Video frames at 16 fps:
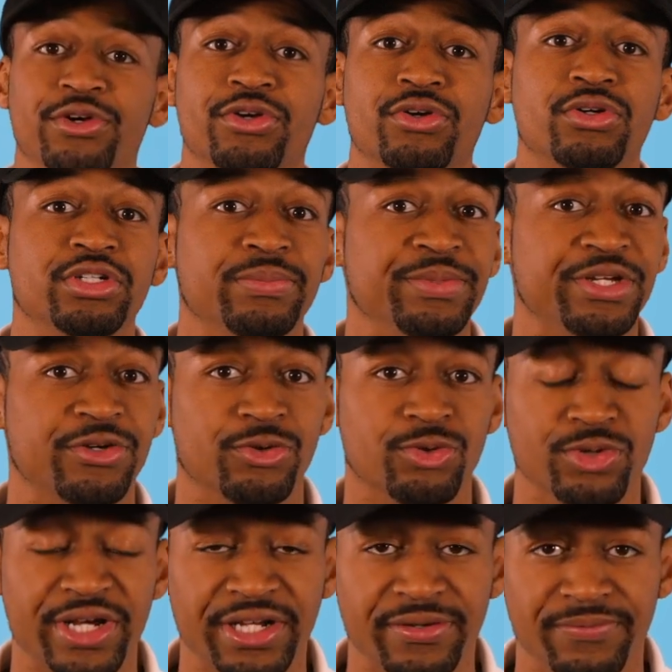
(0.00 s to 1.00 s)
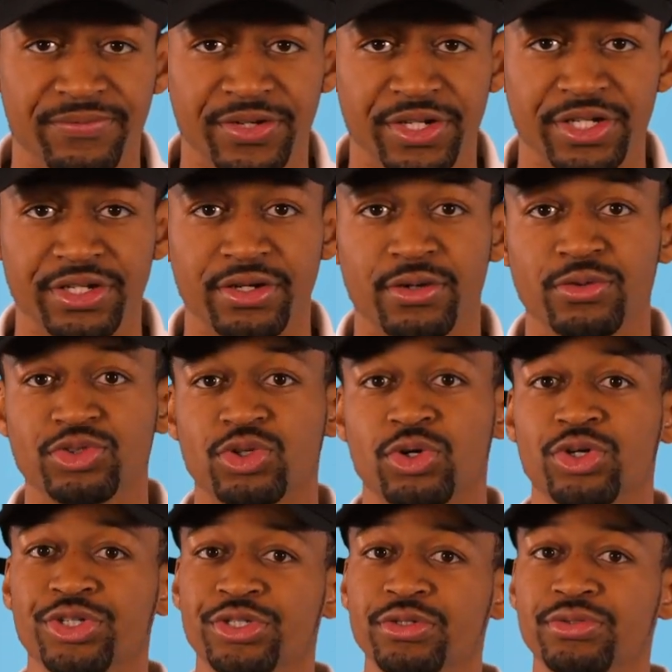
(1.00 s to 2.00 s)
you're going to be creating videos
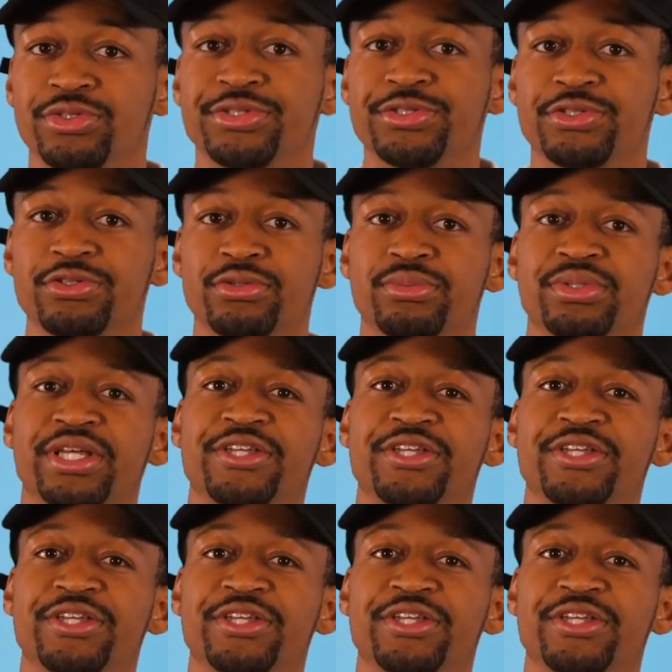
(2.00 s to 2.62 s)
on YouTube,